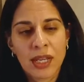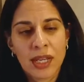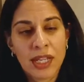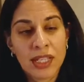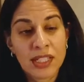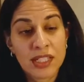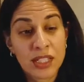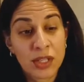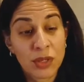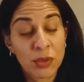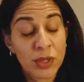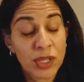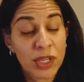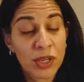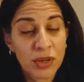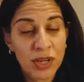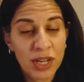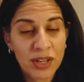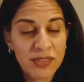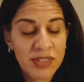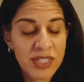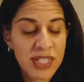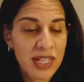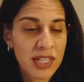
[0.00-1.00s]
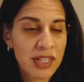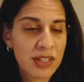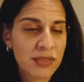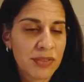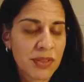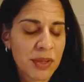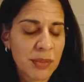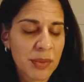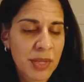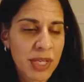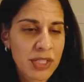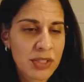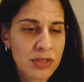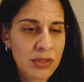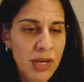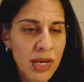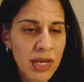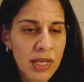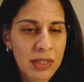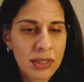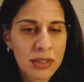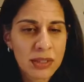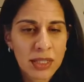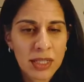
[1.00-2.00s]
and so we don't have data from that
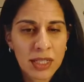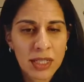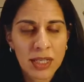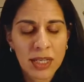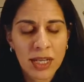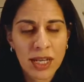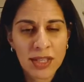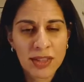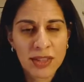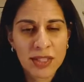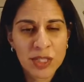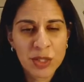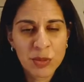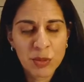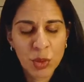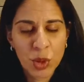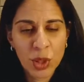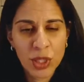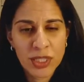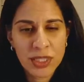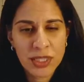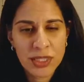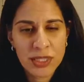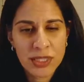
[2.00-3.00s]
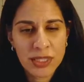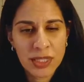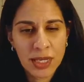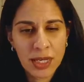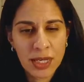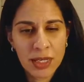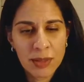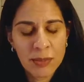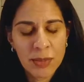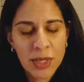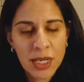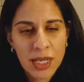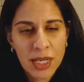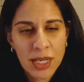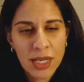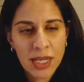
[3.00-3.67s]
trial uh, at this point in time,